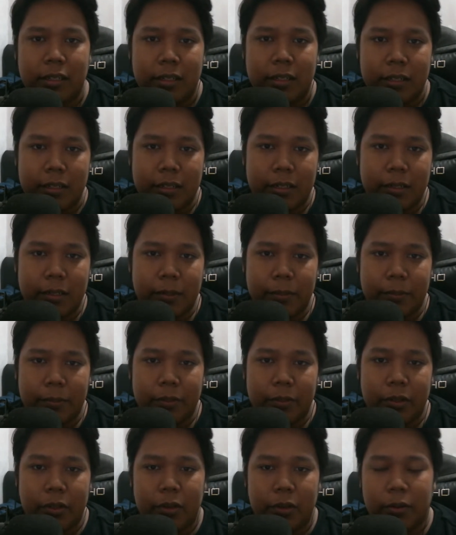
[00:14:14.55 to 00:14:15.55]
um,
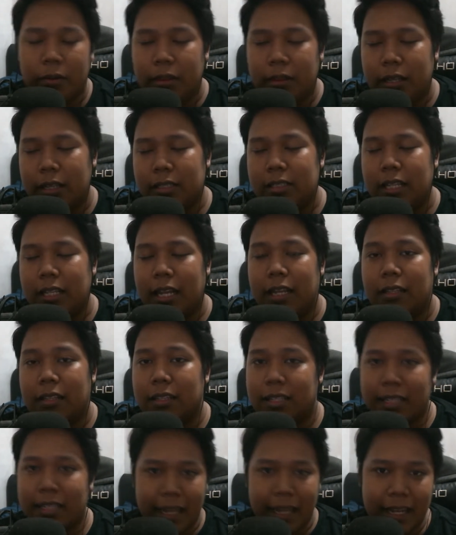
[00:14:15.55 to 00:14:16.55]
you know things like the
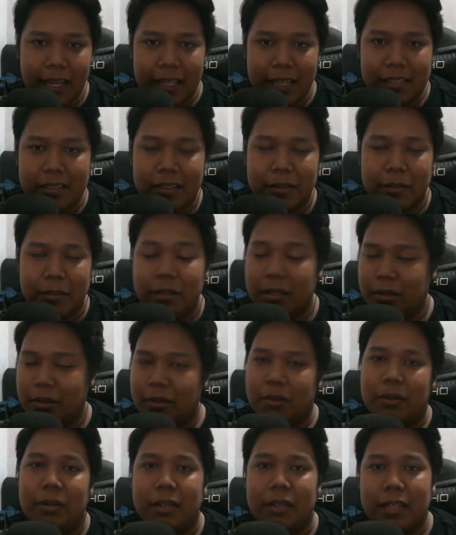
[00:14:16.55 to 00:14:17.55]
case uh, you
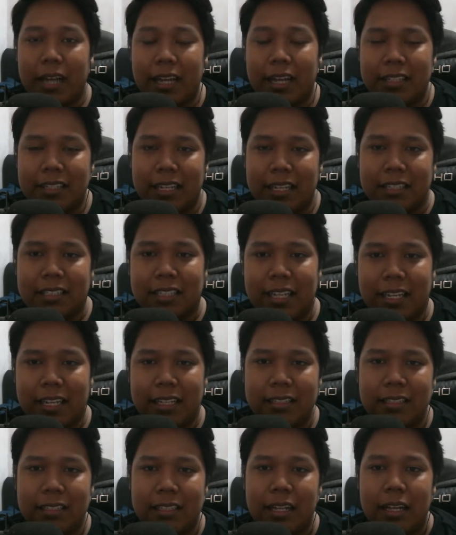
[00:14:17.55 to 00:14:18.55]
know the ITX
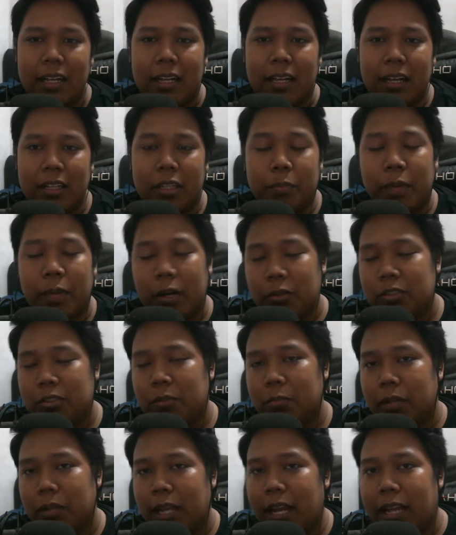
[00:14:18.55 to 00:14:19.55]
case uh, the power
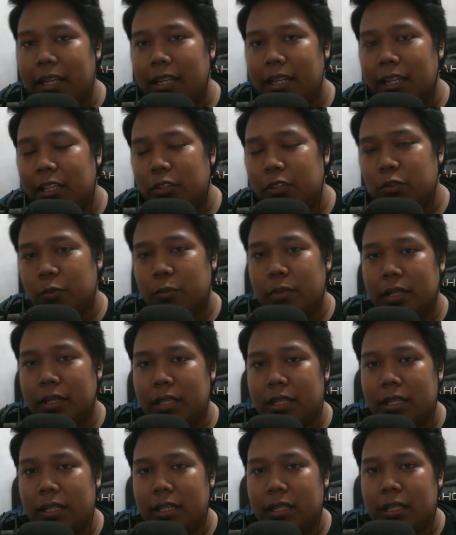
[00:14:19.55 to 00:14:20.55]
supply needed to
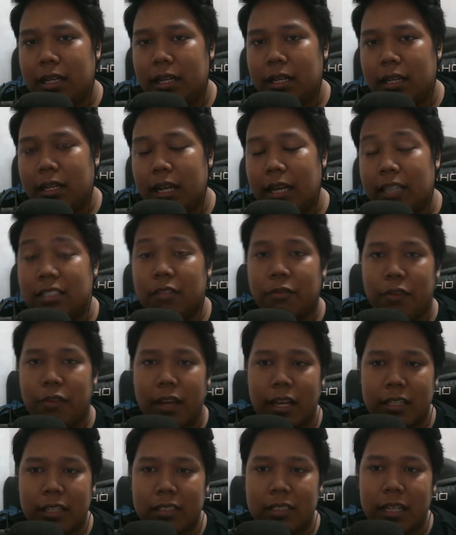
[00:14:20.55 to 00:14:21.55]
be uh,
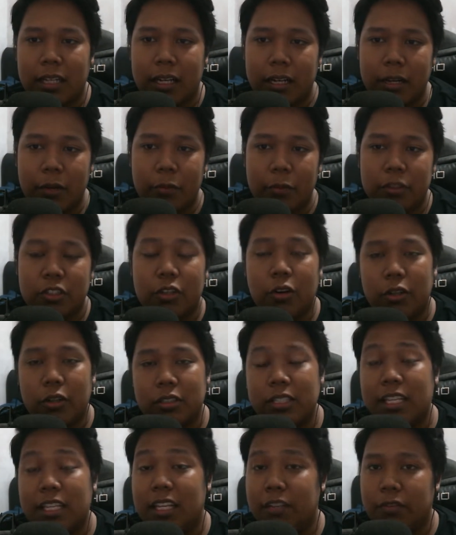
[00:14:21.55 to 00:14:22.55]
SFX uh, which
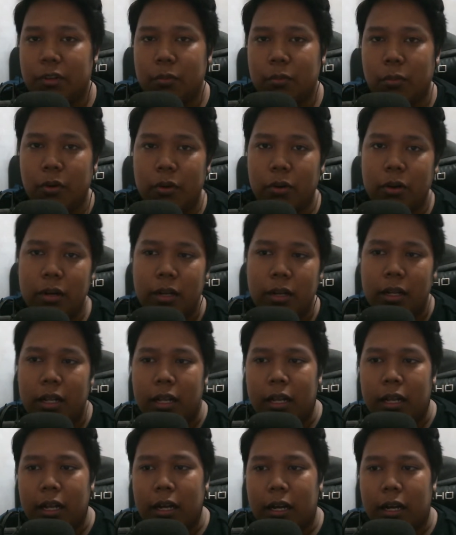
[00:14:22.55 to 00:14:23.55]
costs even more
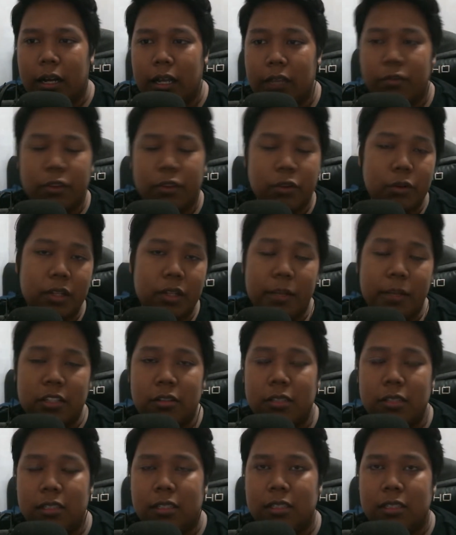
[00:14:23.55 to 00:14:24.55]
uh, even though the
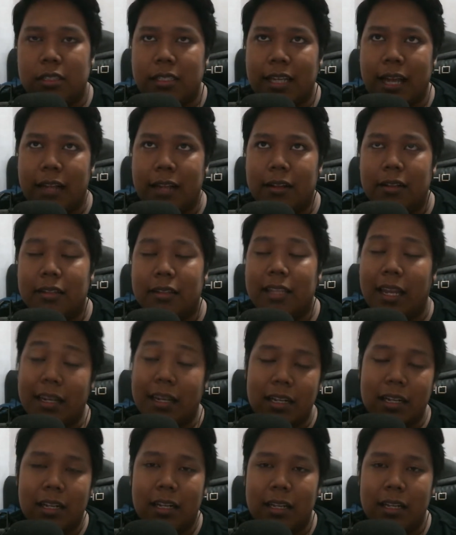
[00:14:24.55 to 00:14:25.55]
Meshlicious can
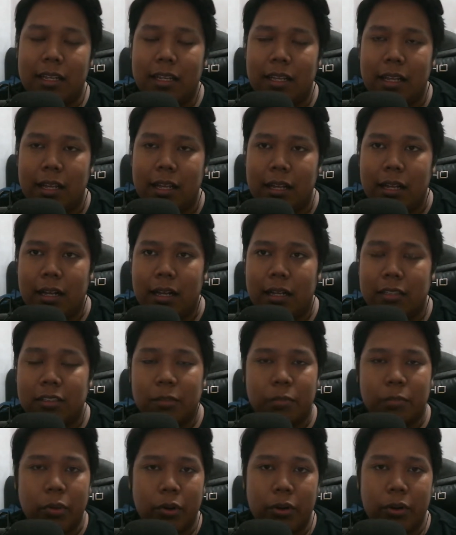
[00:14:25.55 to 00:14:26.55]
technically uh,
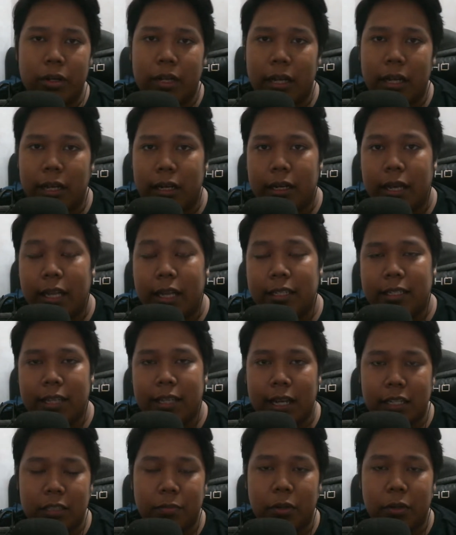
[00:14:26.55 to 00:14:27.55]
support
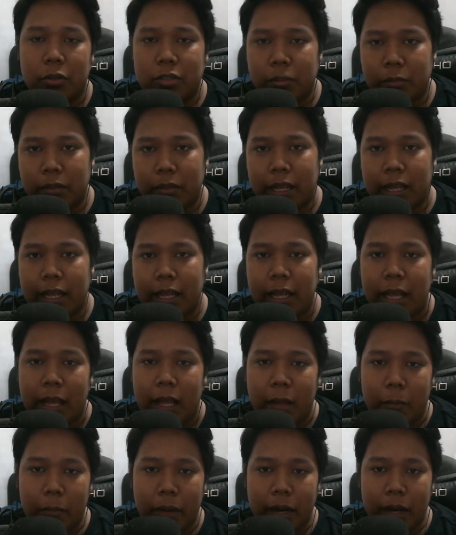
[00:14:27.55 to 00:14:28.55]
ATX power supply
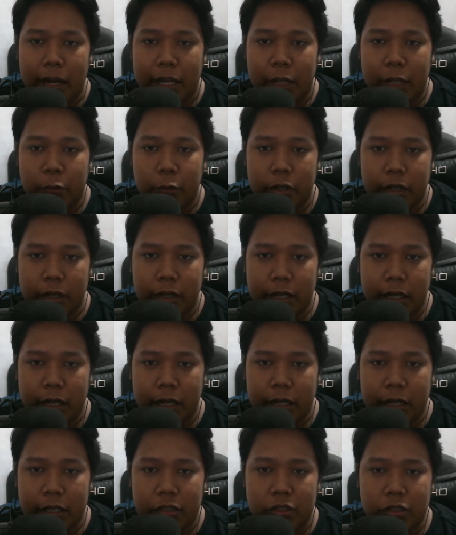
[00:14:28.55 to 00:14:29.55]
but it will
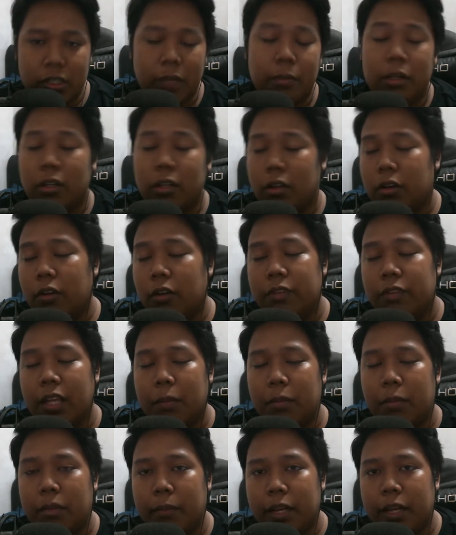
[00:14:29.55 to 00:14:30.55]
disrupt a lot of
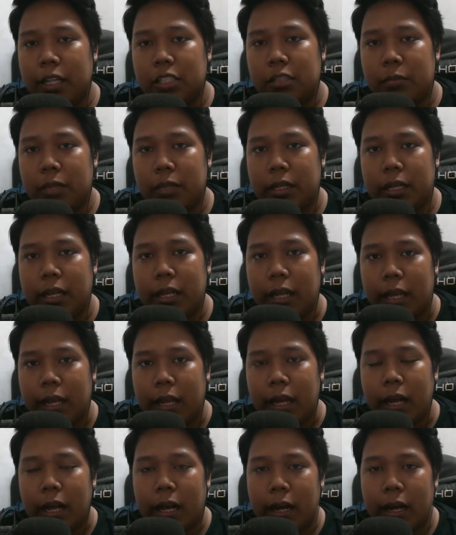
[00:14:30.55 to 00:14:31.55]
cable management
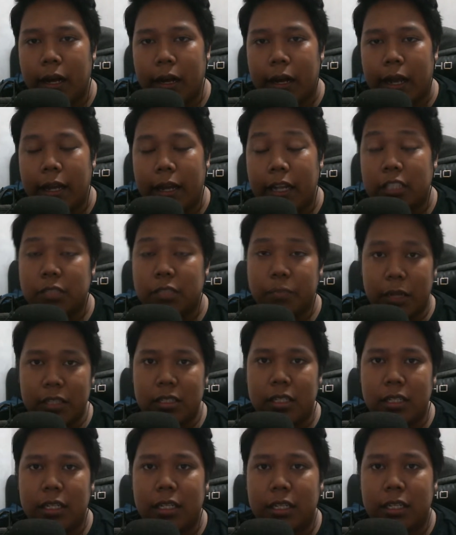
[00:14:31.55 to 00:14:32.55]
and
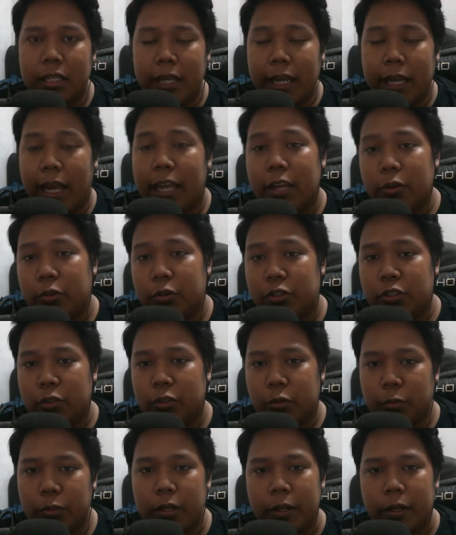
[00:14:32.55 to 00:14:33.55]
especially the AIO tube